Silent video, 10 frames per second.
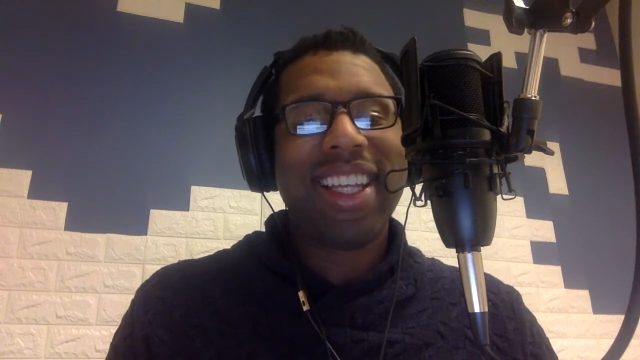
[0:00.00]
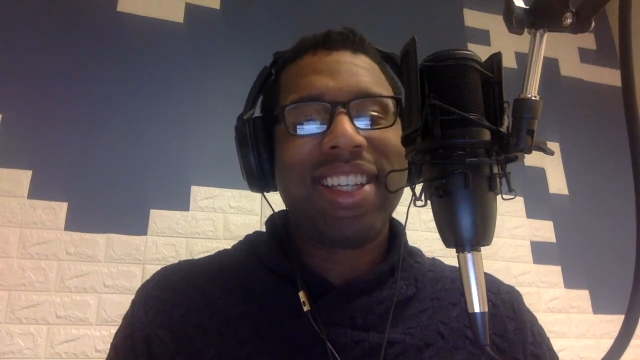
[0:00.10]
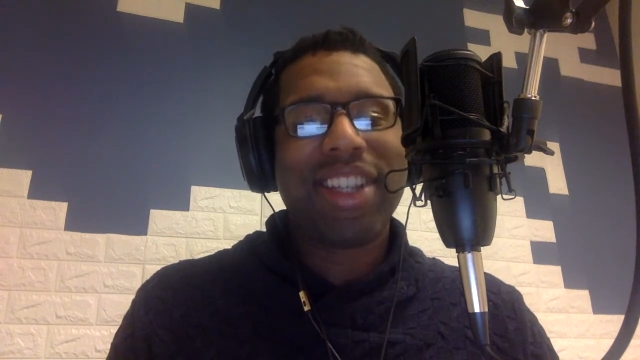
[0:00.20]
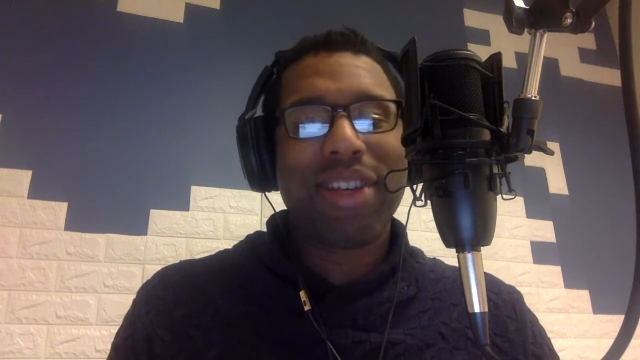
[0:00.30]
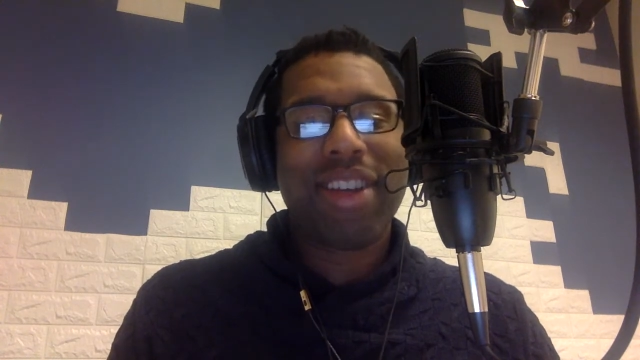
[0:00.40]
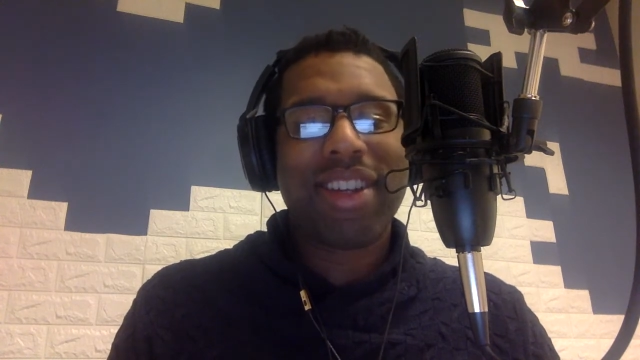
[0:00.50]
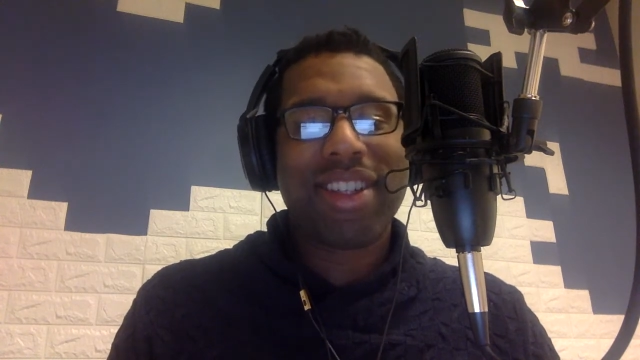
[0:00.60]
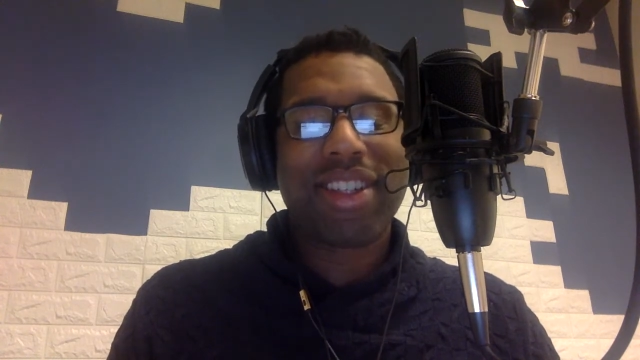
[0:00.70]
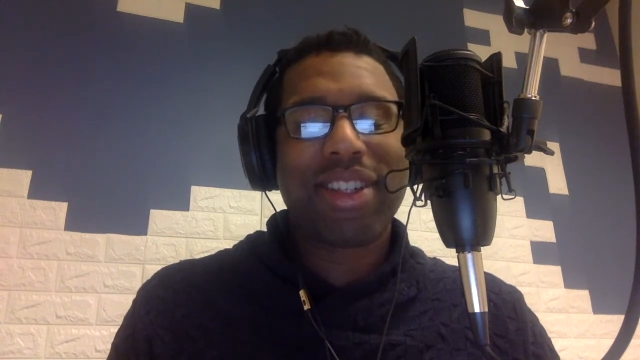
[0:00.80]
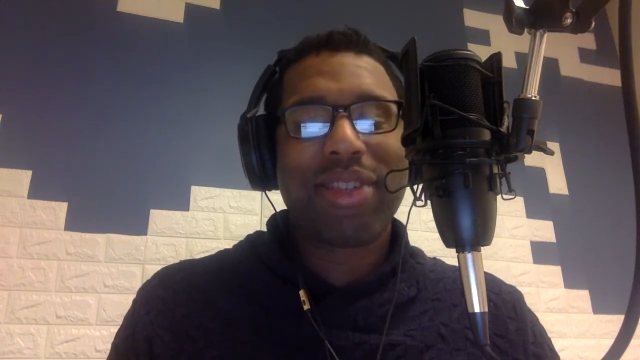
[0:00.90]
generation
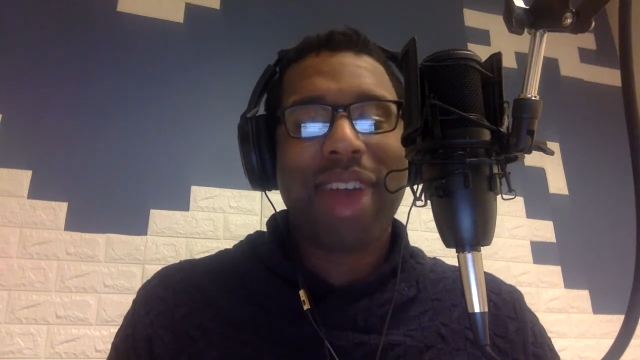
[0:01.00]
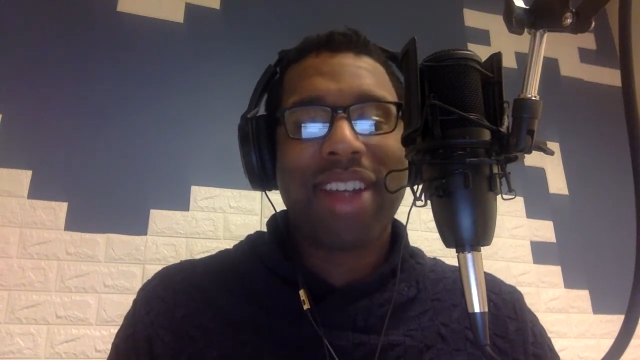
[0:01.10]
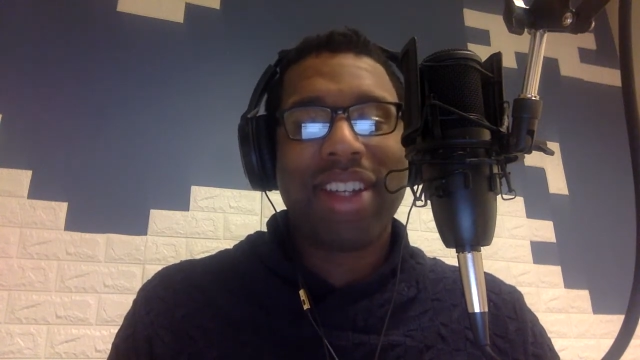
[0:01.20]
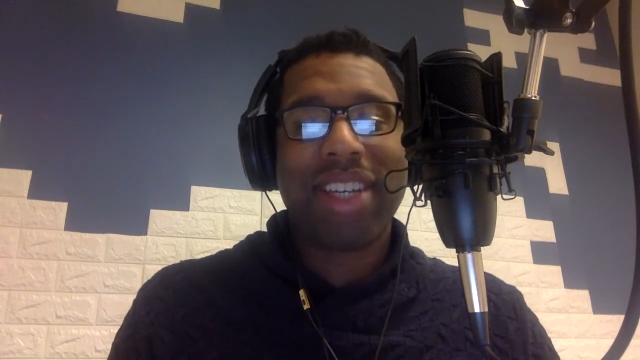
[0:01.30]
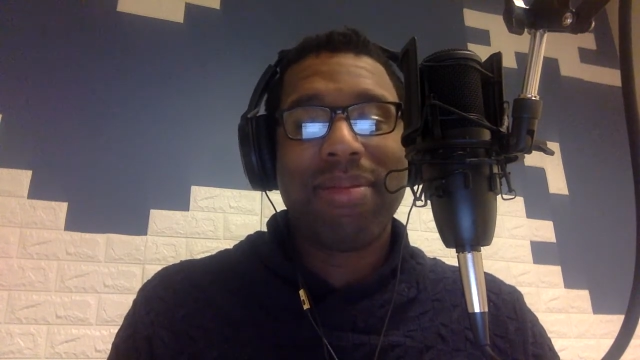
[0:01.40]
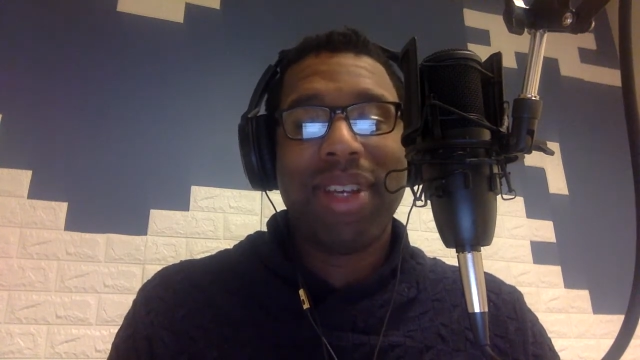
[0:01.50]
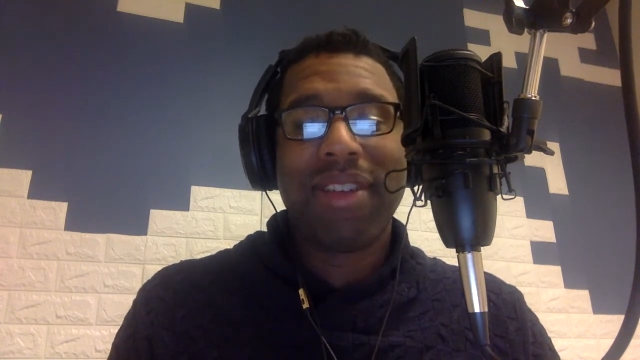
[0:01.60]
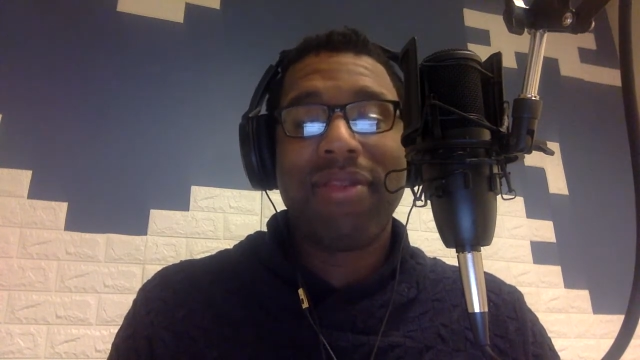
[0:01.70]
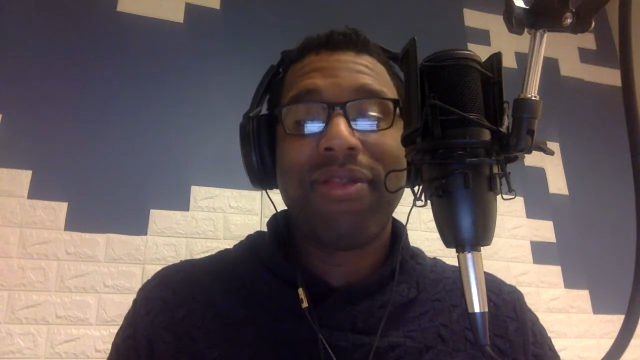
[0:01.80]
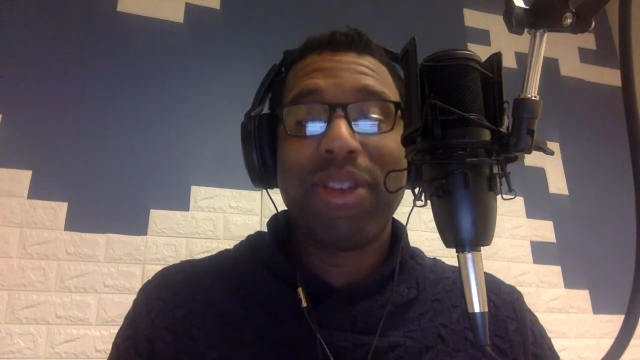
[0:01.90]
strategy can be
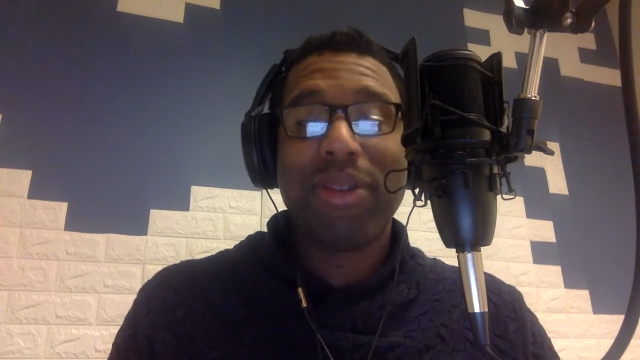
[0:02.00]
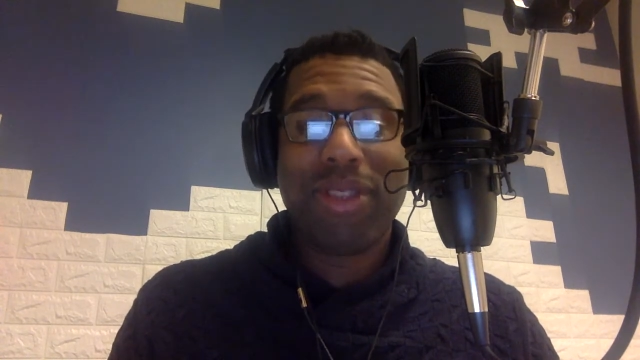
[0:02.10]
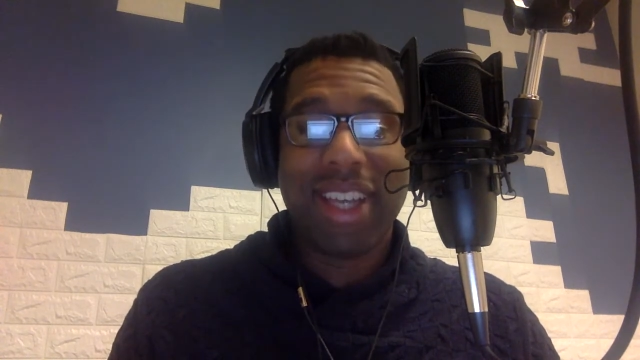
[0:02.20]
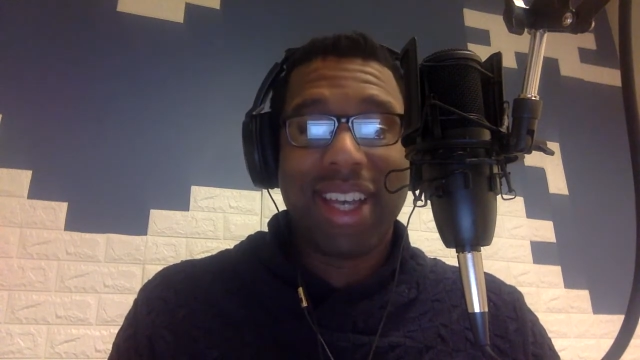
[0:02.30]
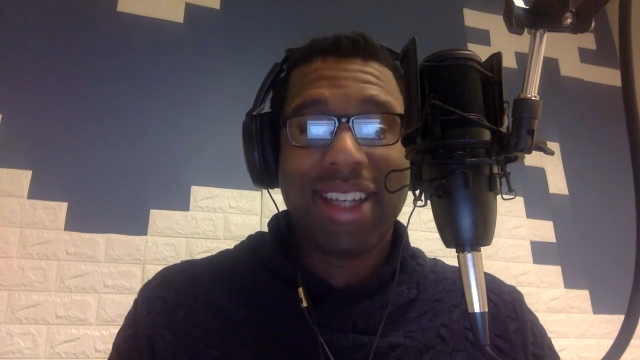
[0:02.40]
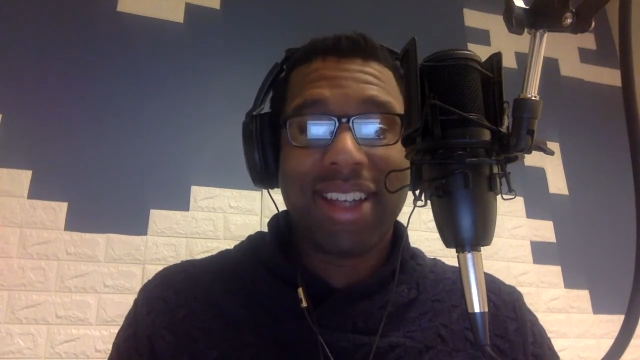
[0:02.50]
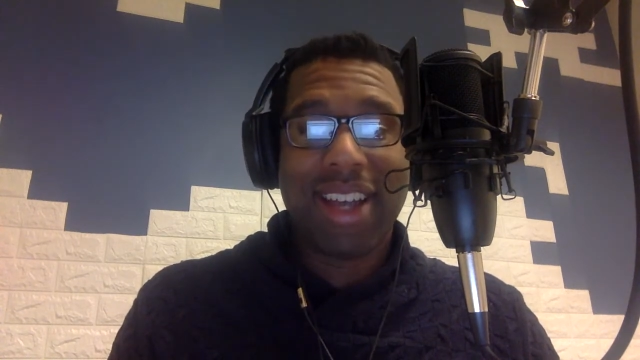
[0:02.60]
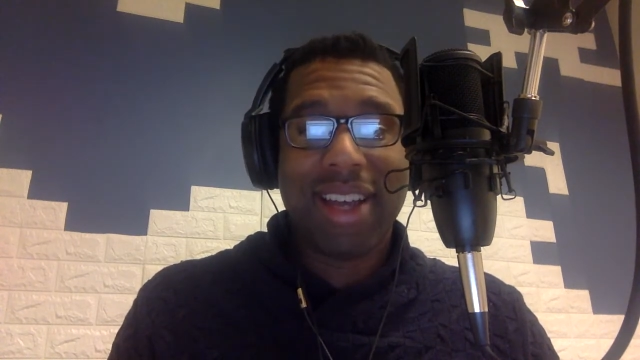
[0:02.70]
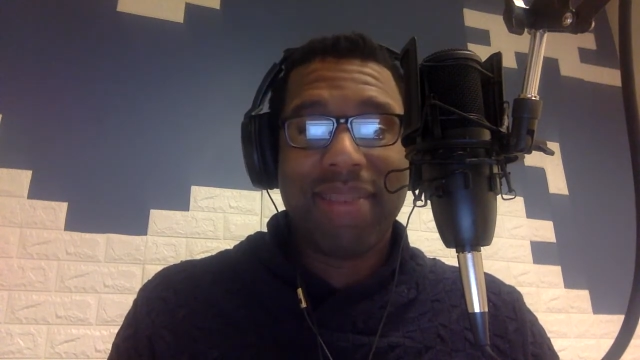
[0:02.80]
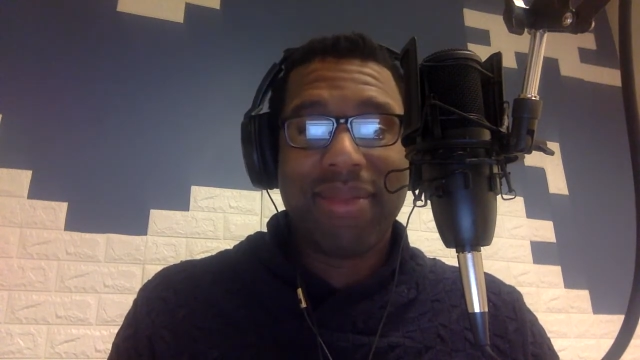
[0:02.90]
confusing at
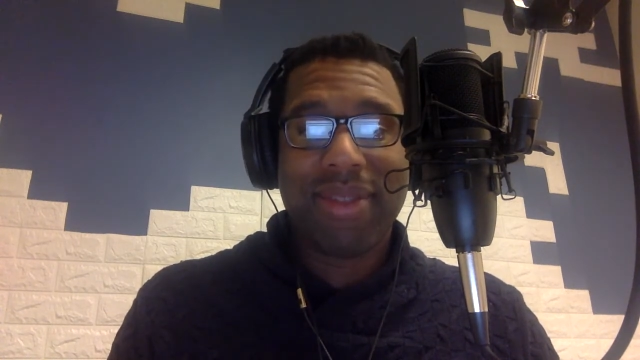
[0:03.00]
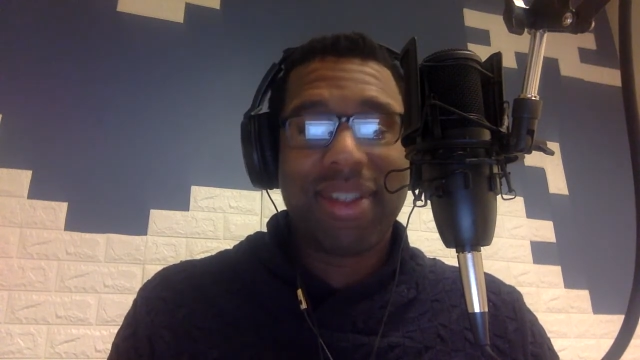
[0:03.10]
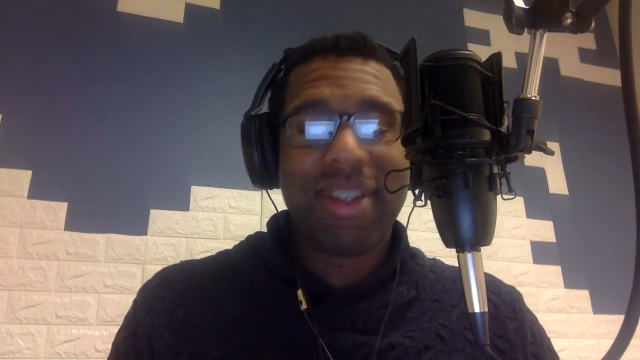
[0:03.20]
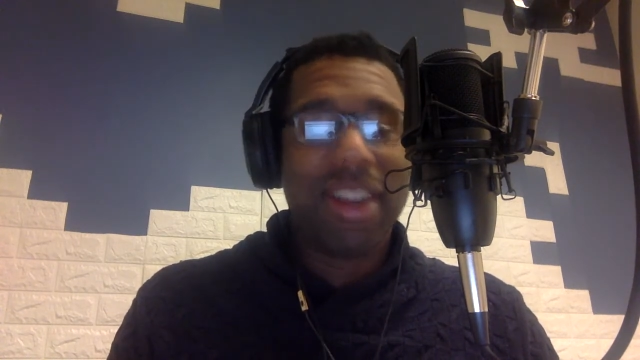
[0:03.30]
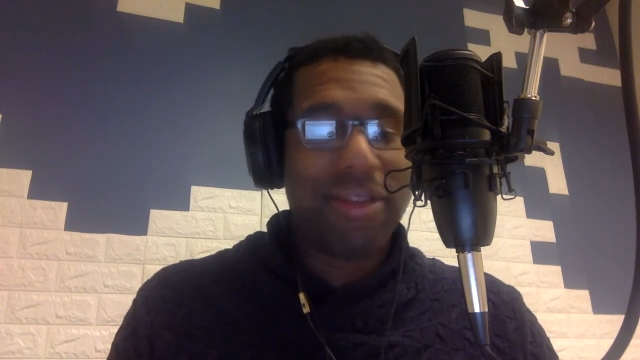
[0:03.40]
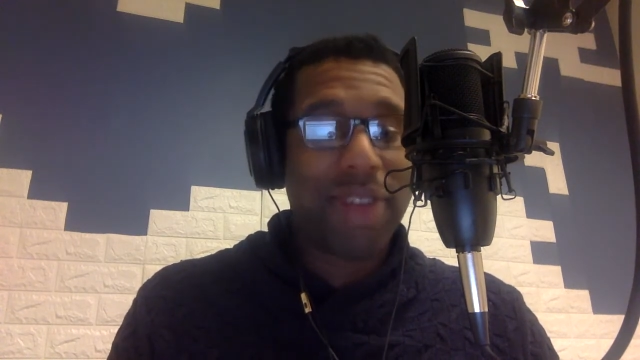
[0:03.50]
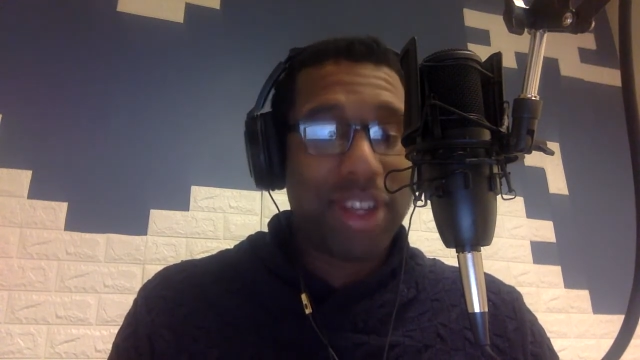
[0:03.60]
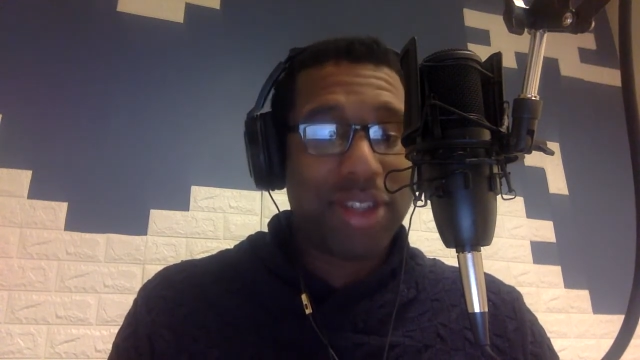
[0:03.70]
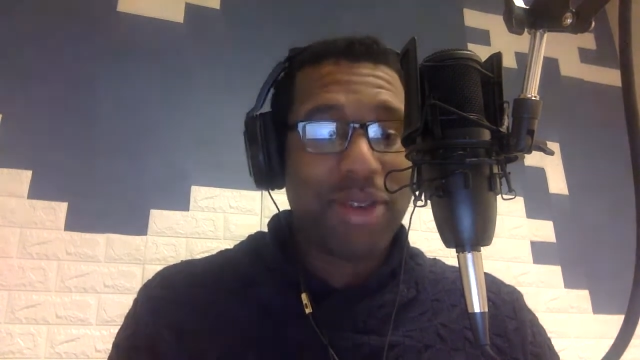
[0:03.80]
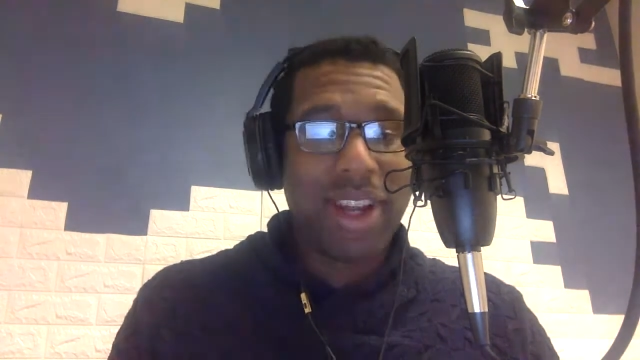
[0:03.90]
times and
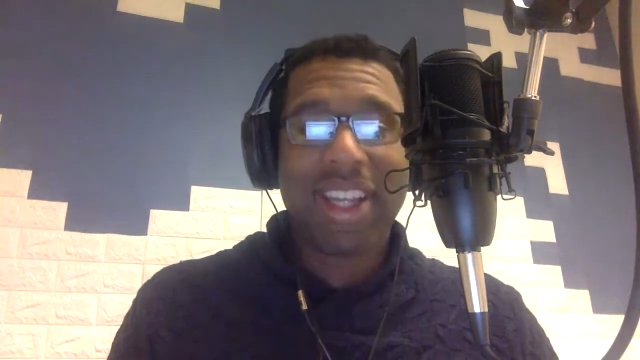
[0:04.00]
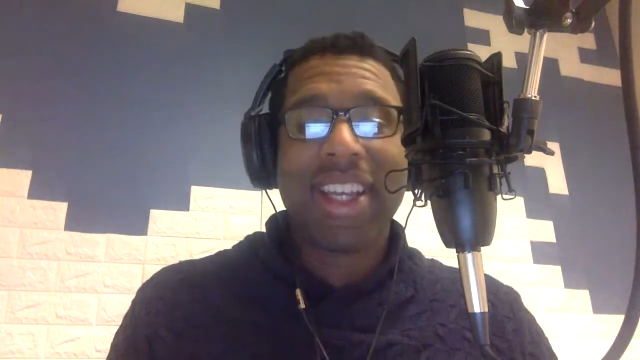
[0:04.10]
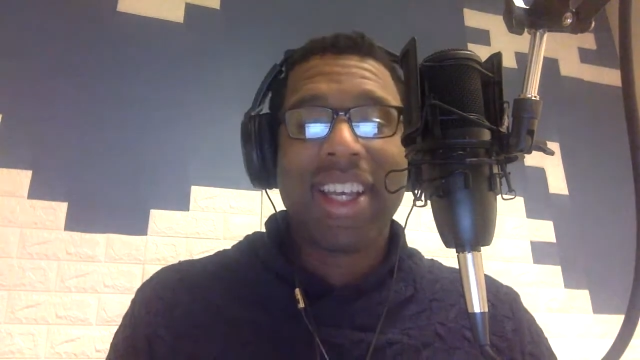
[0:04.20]
frustrating,